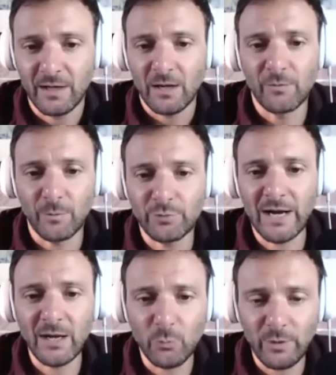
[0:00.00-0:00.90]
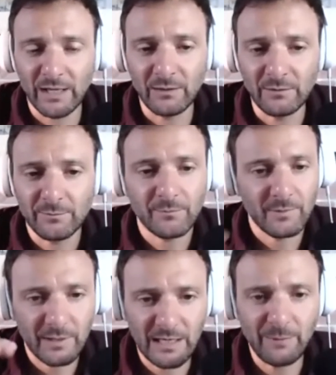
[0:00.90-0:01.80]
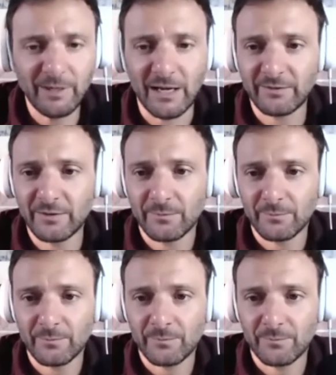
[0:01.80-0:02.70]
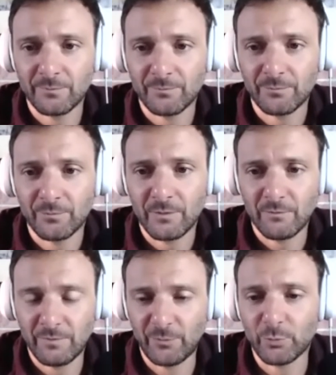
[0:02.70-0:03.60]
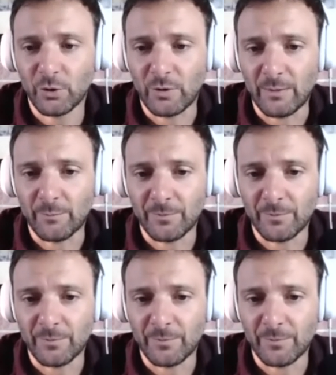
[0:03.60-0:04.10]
the brain will eliminate this program.